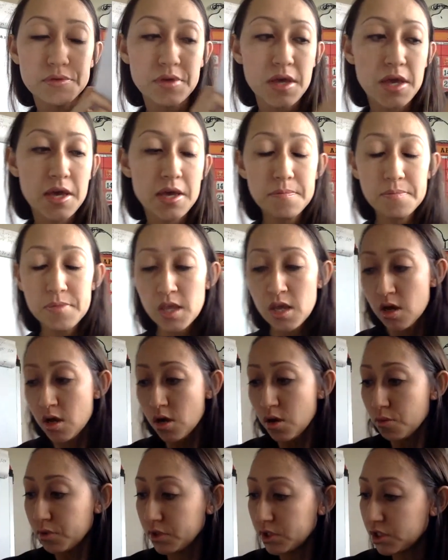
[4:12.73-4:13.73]
Okay,
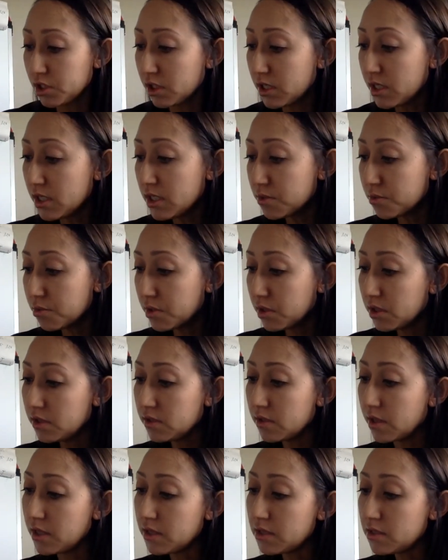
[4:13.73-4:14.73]
which leads really
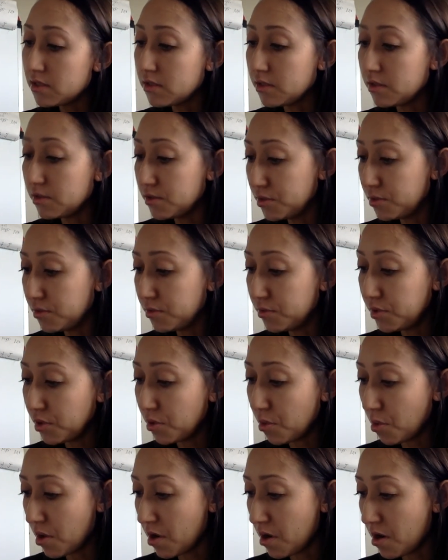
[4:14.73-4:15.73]
nicely to
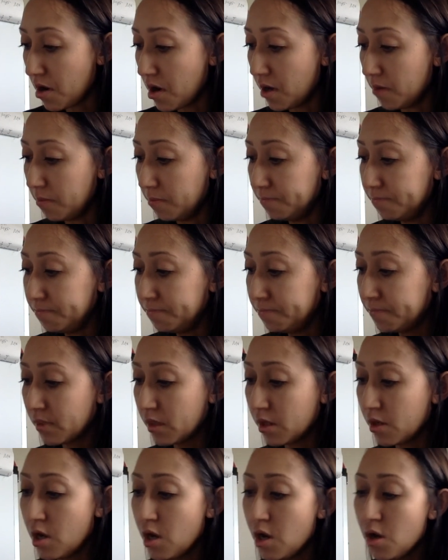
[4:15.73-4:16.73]
your
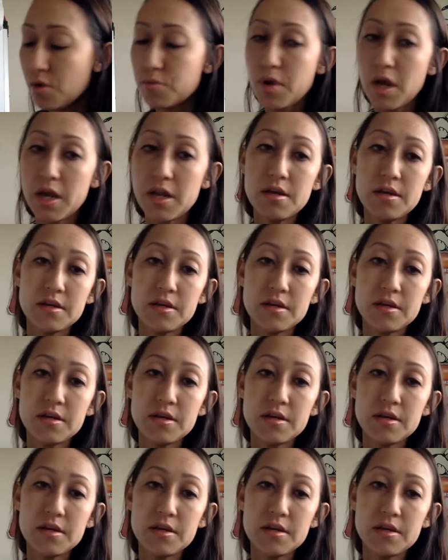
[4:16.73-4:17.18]
writing